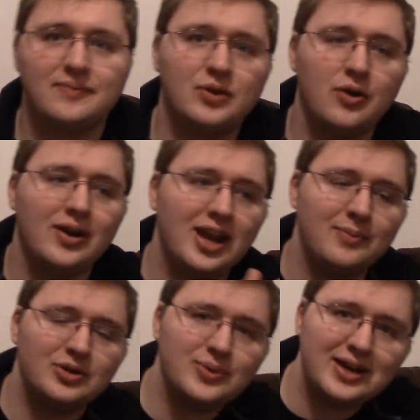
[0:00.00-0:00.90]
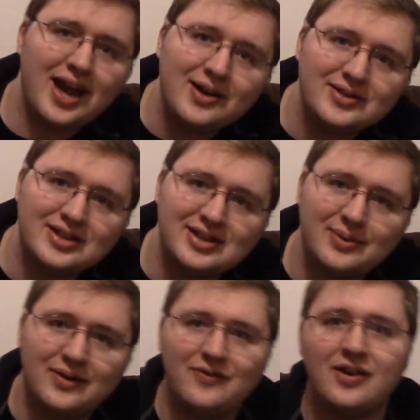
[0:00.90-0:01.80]
going in between houses, so we
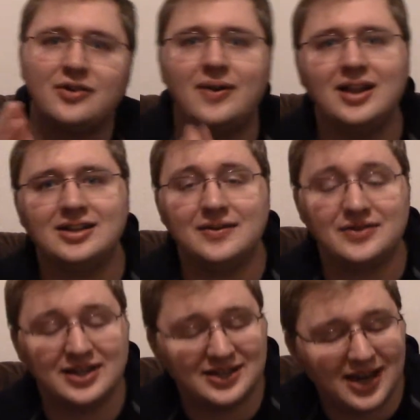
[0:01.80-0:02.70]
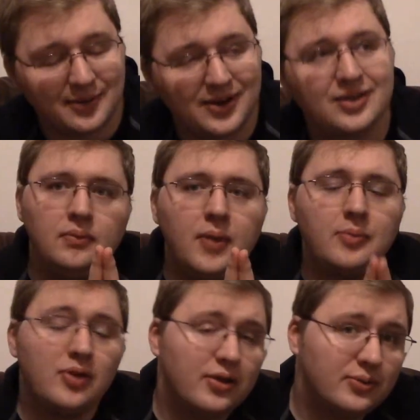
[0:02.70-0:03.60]
found relatives to stay with. My
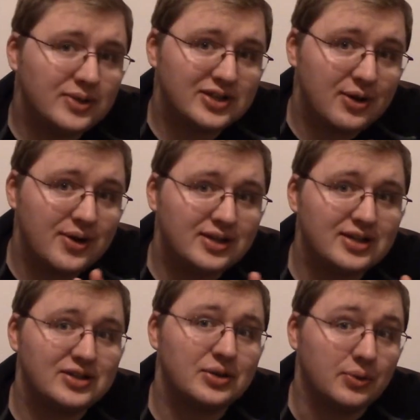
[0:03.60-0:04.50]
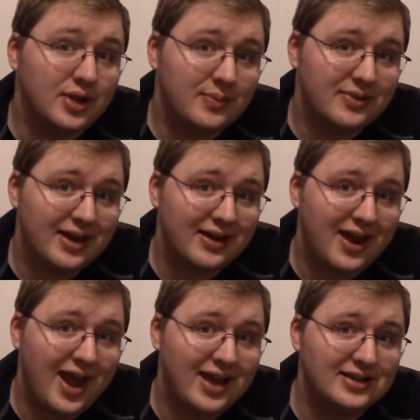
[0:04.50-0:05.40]
brother was going to school up there
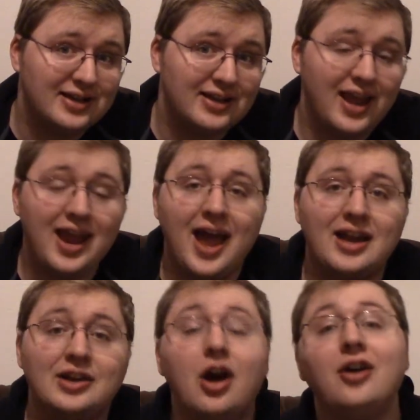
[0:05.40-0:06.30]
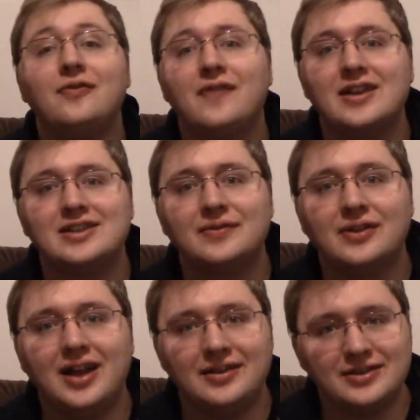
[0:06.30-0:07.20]
and they had an art festival
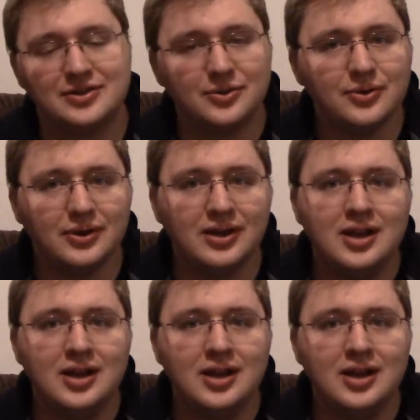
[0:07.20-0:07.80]
at the school.